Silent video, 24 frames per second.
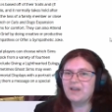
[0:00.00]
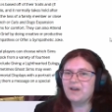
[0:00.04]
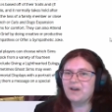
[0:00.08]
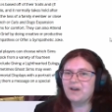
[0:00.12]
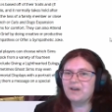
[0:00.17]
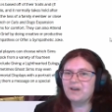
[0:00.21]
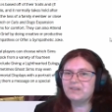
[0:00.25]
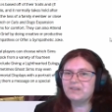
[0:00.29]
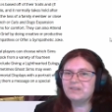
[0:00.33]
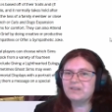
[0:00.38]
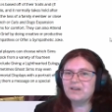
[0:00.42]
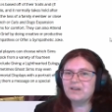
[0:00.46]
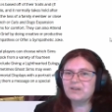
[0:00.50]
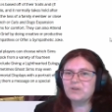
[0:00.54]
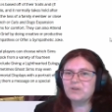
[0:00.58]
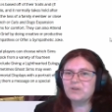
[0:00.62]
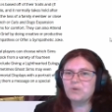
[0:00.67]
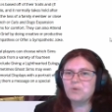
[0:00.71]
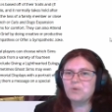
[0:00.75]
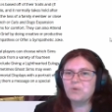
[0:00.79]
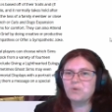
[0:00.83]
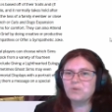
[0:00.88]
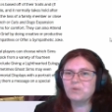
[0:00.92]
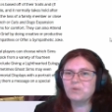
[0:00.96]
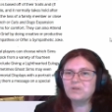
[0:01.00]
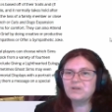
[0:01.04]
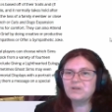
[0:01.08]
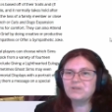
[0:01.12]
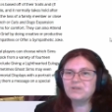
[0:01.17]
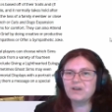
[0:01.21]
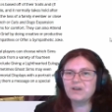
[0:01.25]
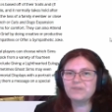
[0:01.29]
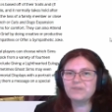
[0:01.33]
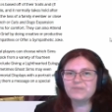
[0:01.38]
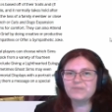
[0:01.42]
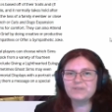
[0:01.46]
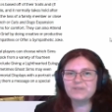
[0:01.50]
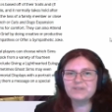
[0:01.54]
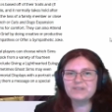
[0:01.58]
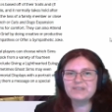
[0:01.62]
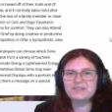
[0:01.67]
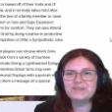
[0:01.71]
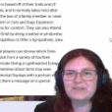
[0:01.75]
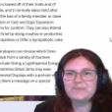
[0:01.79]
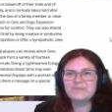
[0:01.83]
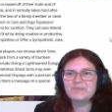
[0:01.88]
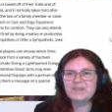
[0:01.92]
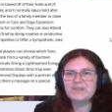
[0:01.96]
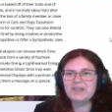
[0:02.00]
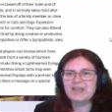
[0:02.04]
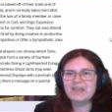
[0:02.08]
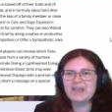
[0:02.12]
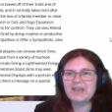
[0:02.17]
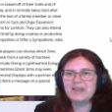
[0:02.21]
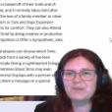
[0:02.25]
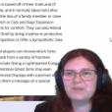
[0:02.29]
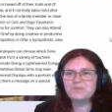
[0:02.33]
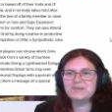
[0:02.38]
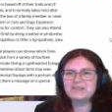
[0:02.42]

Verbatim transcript: unlock horror novels, and